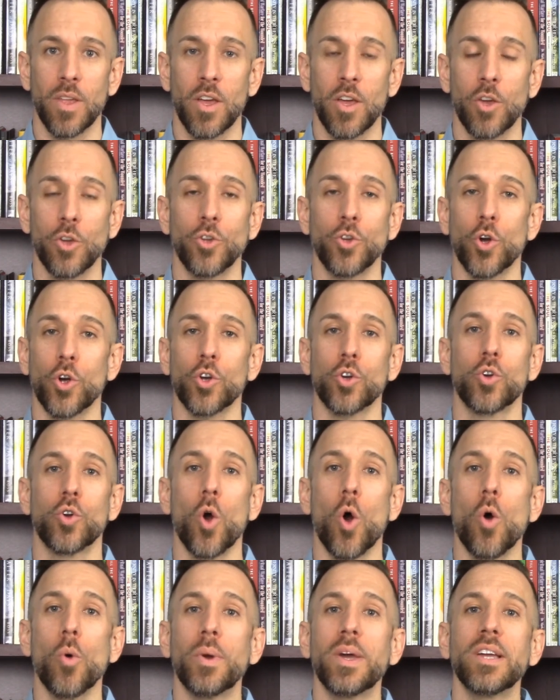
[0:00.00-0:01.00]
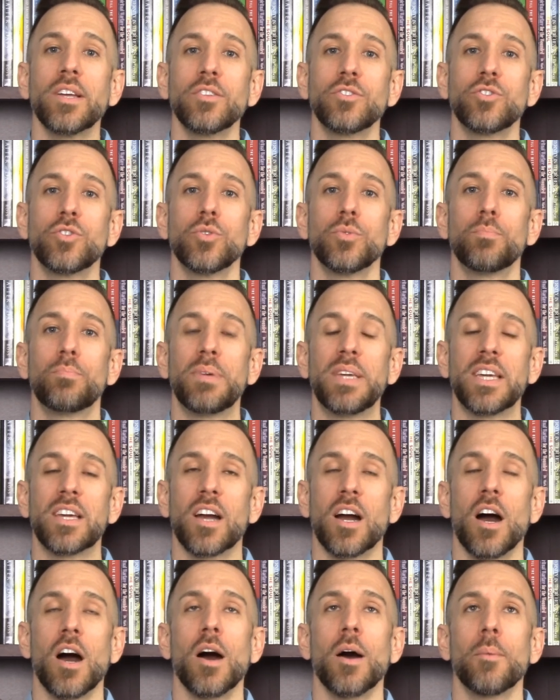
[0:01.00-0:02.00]
You're going to
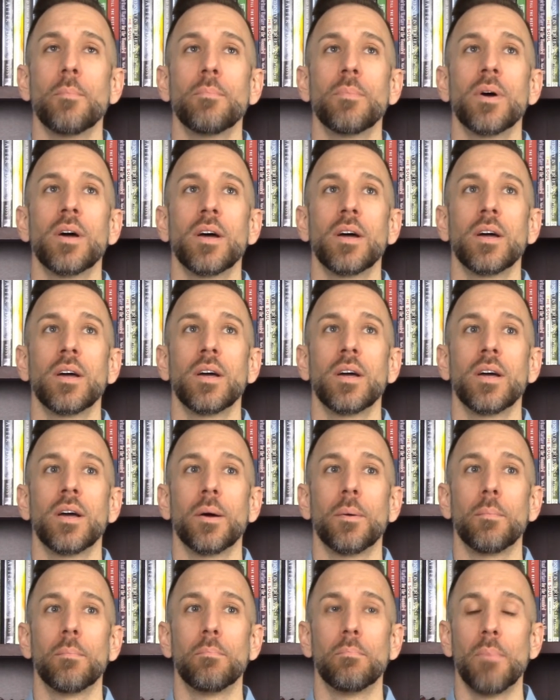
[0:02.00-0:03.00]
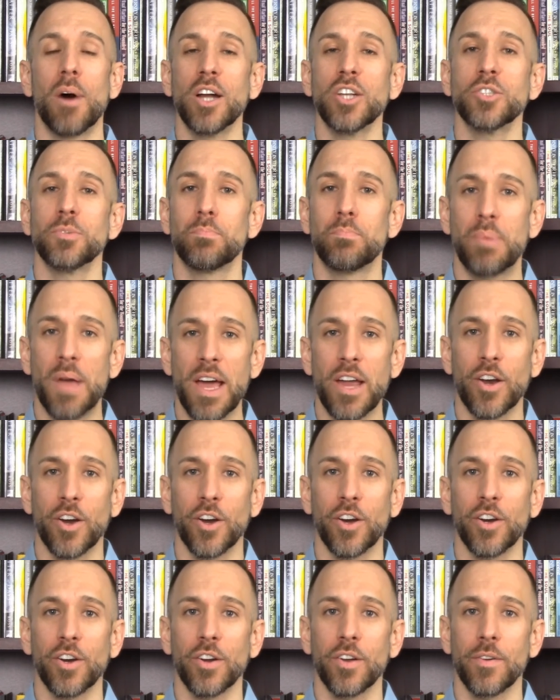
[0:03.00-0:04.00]
become much
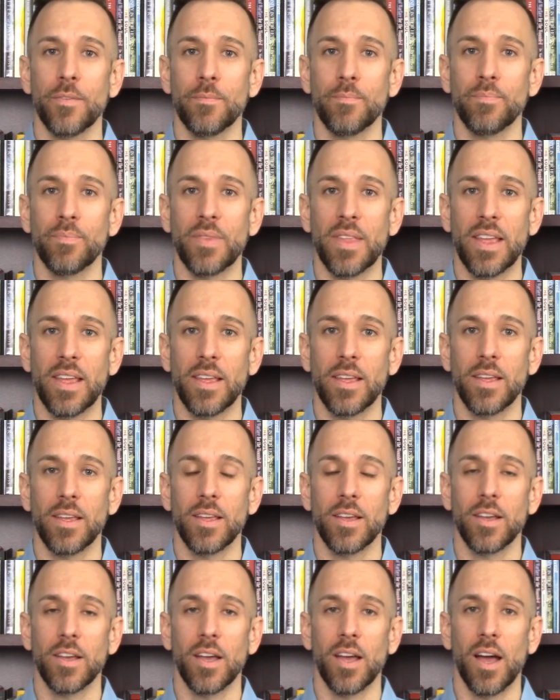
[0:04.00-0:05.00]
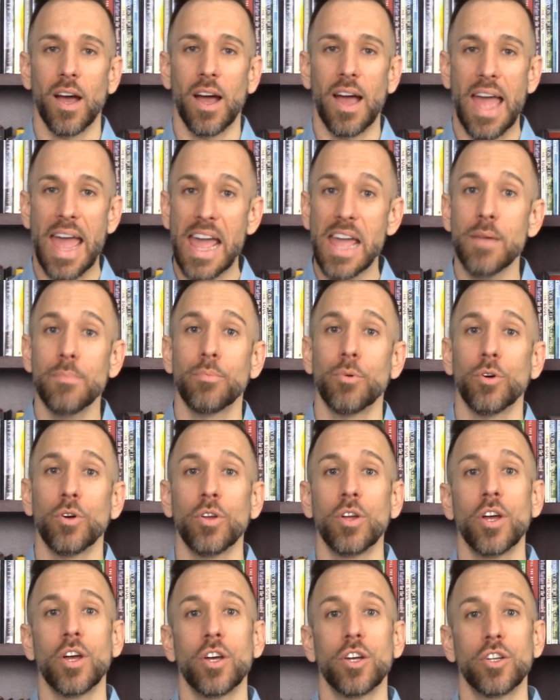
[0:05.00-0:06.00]
better
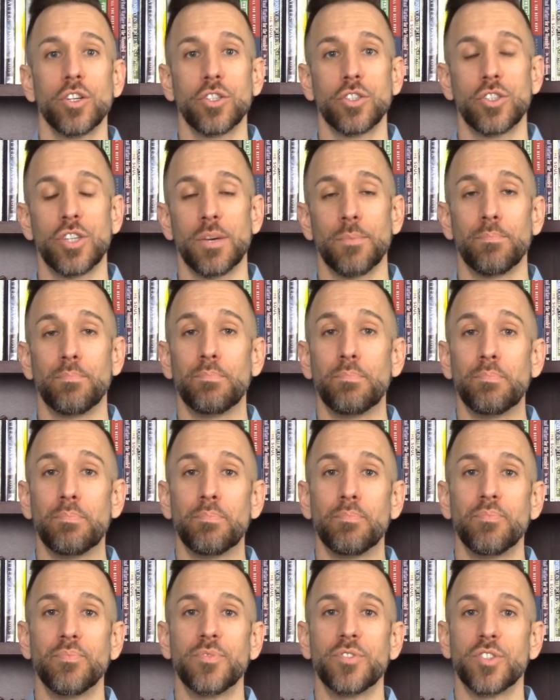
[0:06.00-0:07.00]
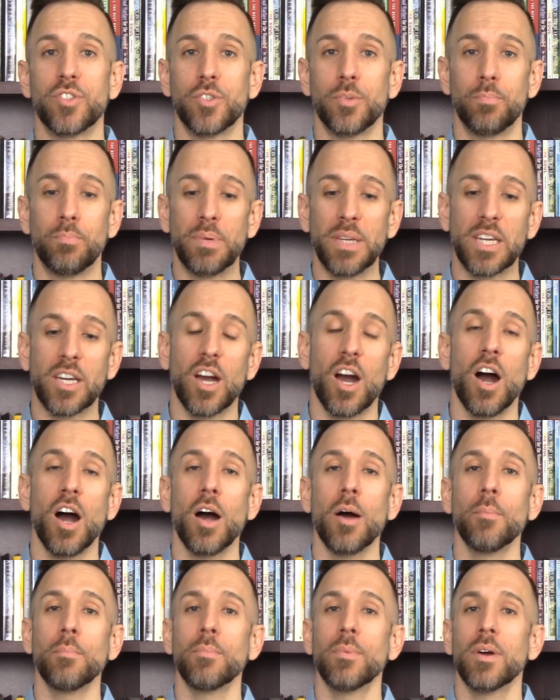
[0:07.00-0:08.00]
able to
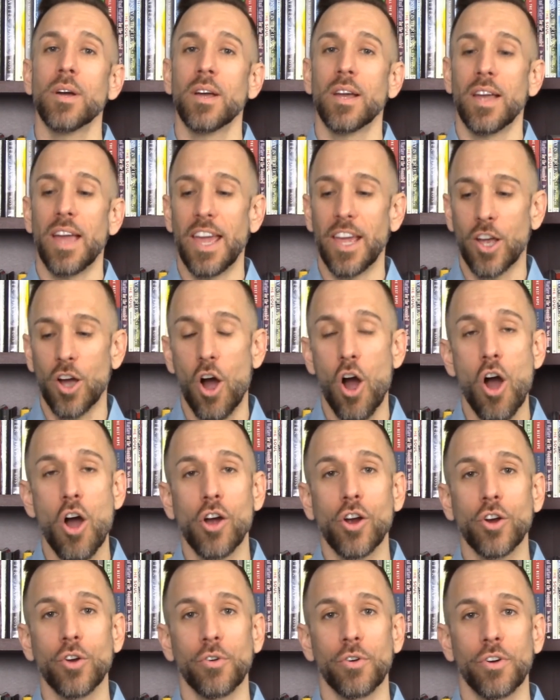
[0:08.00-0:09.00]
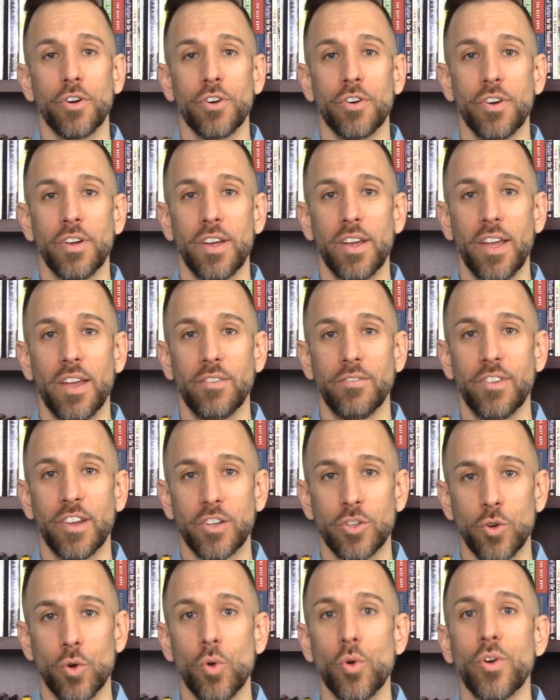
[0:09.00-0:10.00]
become a conqueror and
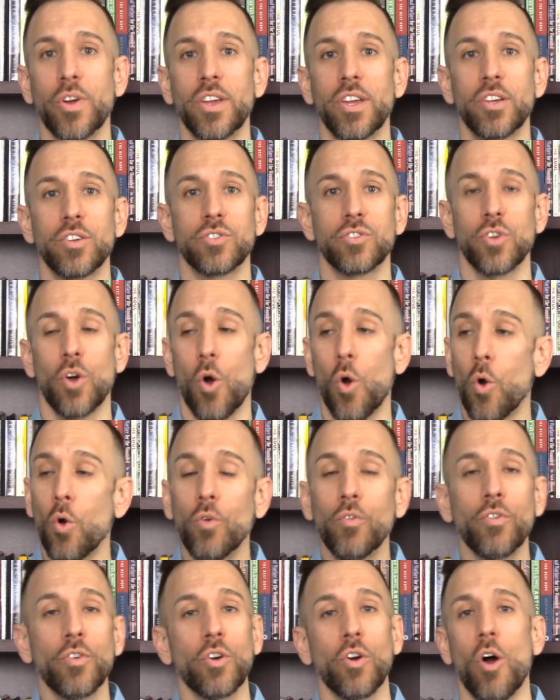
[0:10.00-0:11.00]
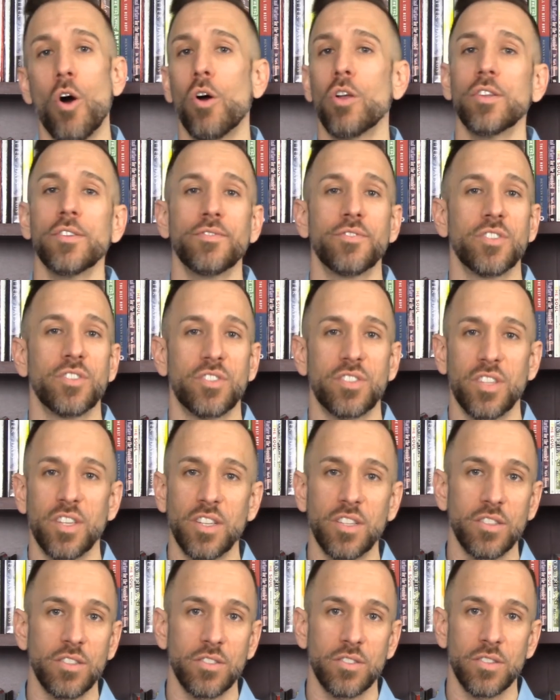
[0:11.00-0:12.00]
victorious over all of the
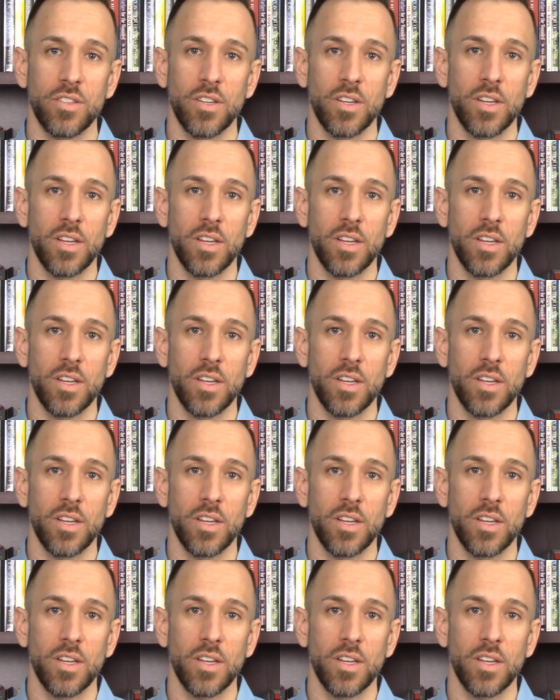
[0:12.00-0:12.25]
sins